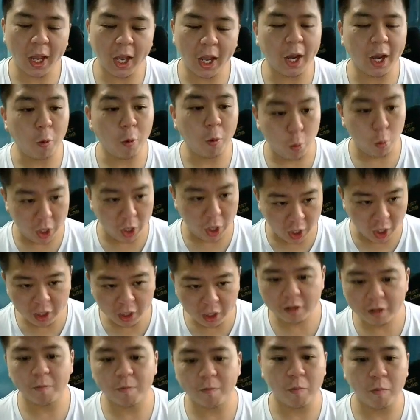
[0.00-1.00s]
weird.
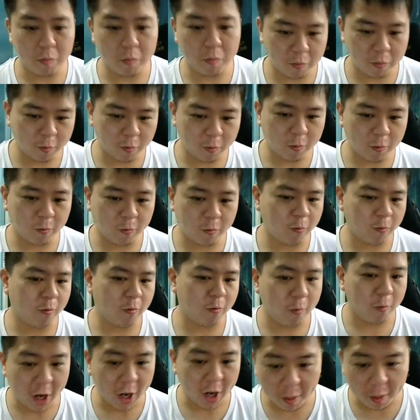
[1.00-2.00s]

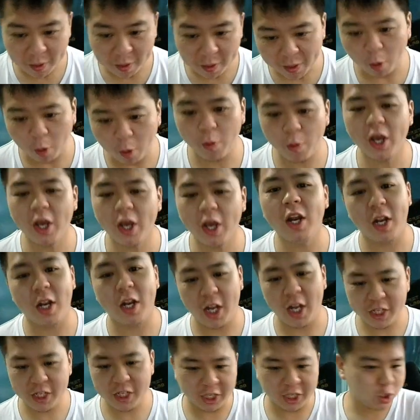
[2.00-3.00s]
What I mean by weird,
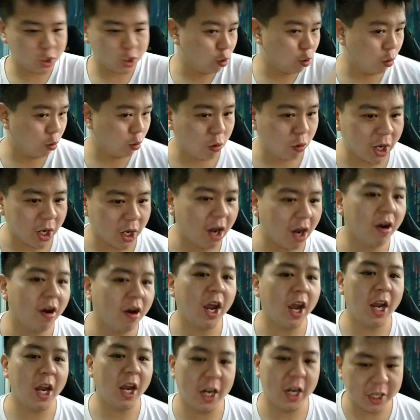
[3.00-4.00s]
let's just go down
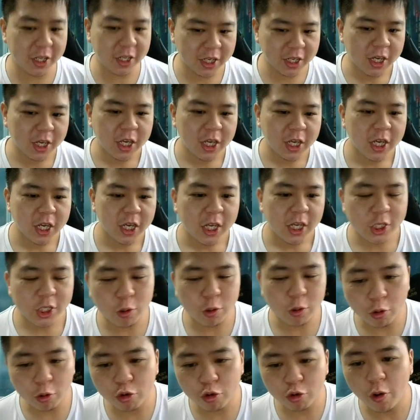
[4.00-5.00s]
and
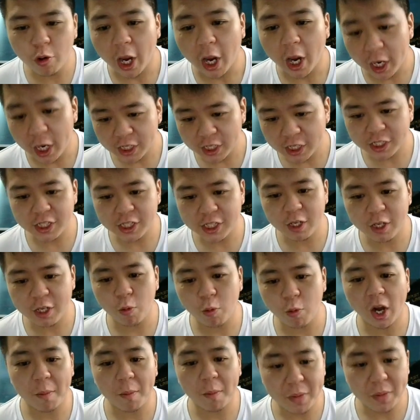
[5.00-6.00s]
scroll through and just see
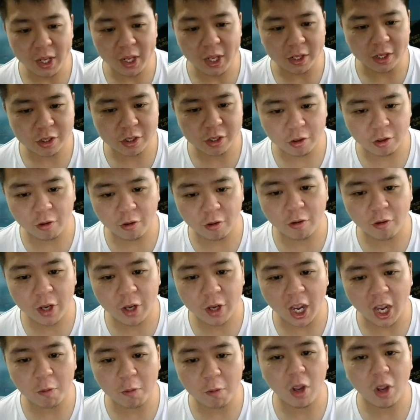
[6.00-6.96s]
what I mean. So yeah,